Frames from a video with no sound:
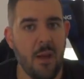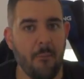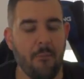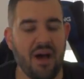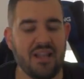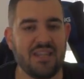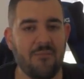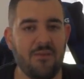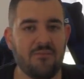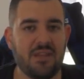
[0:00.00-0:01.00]
But
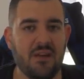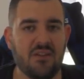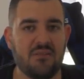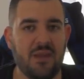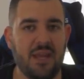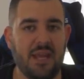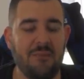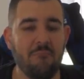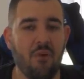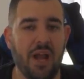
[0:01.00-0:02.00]
something tells me he
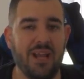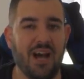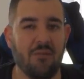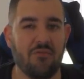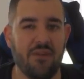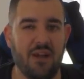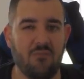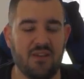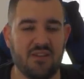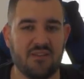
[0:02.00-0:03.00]
might come around
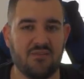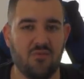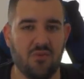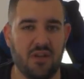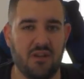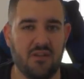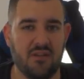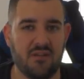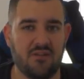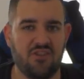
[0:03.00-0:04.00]
when Sword
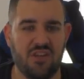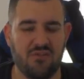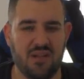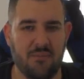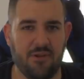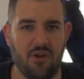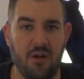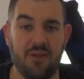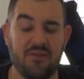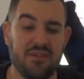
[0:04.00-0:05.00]
and Shield come
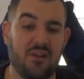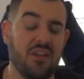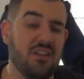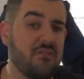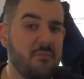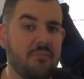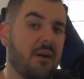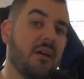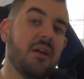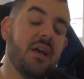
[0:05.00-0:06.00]
online, because, guys, you've got to
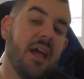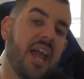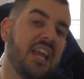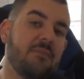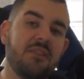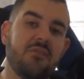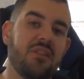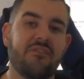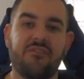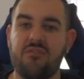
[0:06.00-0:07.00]
remember, he's been doing
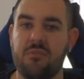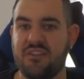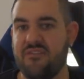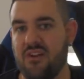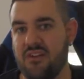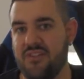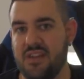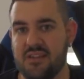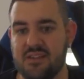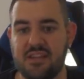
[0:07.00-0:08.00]
this for almost 5
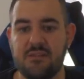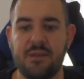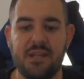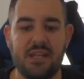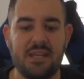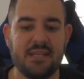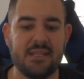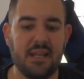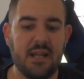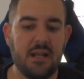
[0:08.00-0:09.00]
years. This has been
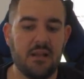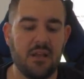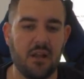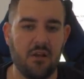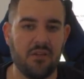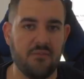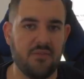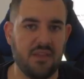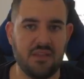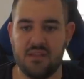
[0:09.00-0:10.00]
his, you know,
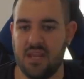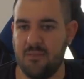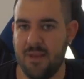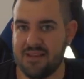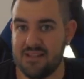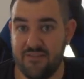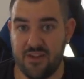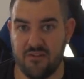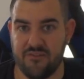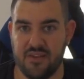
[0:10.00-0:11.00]
he makes a
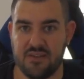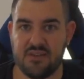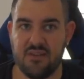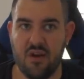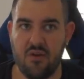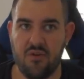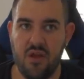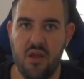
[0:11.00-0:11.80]
living off this. So,